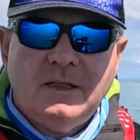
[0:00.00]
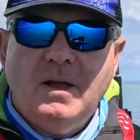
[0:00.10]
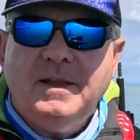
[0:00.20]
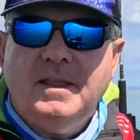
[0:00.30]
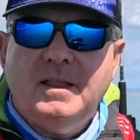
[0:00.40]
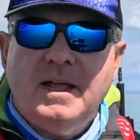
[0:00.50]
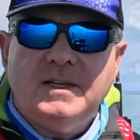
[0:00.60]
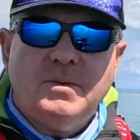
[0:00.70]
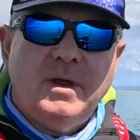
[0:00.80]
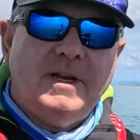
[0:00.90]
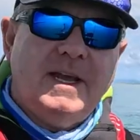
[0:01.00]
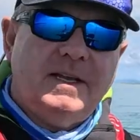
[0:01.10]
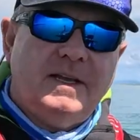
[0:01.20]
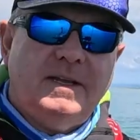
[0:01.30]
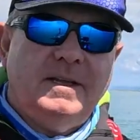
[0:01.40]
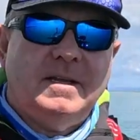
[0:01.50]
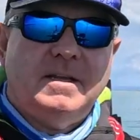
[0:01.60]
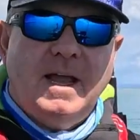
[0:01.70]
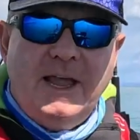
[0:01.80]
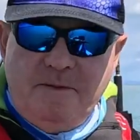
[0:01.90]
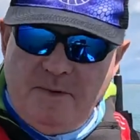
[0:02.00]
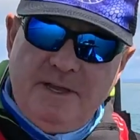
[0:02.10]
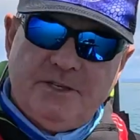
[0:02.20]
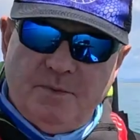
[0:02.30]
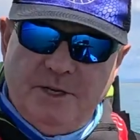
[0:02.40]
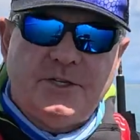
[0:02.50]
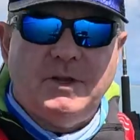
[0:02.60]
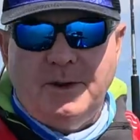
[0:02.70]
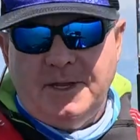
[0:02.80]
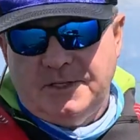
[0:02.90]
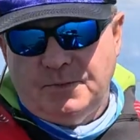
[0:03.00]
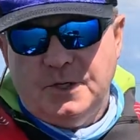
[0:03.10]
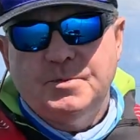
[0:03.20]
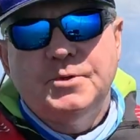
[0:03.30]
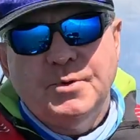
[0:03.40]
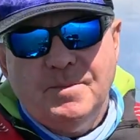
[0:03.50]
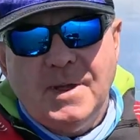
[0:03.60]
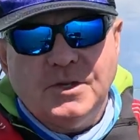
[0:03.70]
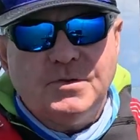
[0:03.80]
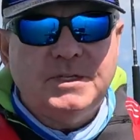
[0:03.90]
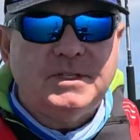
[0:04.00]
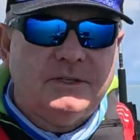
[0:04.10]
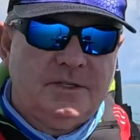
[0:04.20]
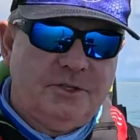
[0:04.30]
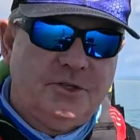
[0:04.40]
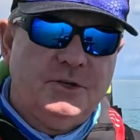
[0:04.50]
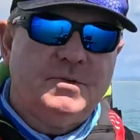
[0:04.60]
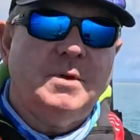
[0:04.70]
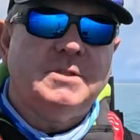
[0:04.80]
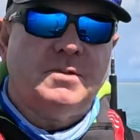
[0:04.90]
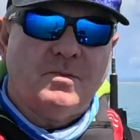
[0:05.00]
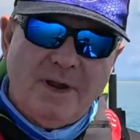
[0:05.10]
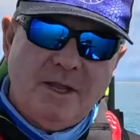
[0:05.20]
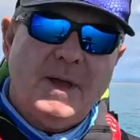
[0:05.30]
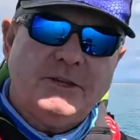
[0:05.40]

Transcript: like the last one, it had a A/B switch, so I could switch between batteries to choose what's the running